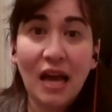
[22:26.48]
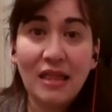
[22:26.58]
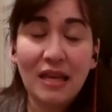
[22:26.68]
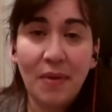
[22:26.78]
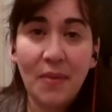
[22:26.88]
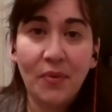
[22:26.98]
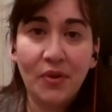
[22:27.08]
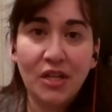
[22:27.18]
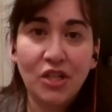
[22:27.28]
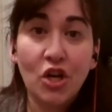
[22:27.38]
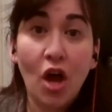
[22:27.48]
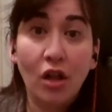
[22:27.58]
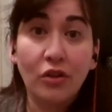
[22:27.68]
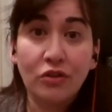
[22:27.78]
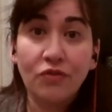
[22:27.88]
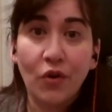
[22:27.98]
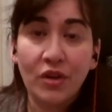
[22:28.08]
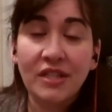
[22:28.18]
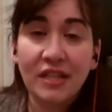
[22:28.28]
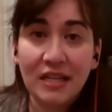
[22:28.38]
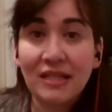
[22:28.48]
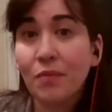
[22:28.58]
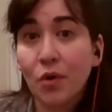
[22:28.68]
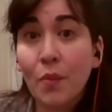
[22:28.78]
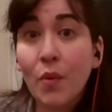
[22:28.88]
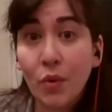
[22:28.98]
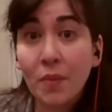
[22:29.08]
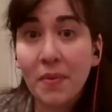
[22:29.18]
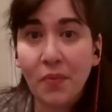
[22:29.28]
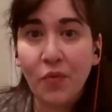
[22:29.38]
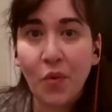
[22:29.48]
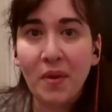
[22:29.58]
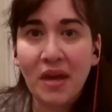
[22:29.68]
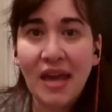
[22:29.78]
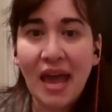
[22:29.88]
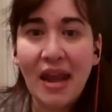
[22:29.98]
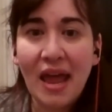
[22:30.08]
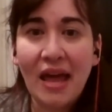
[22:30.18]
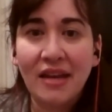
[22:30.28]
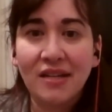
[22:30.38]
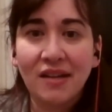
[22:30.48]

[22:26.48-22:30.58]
think people need to not lose focus that at some point we will be performing again. And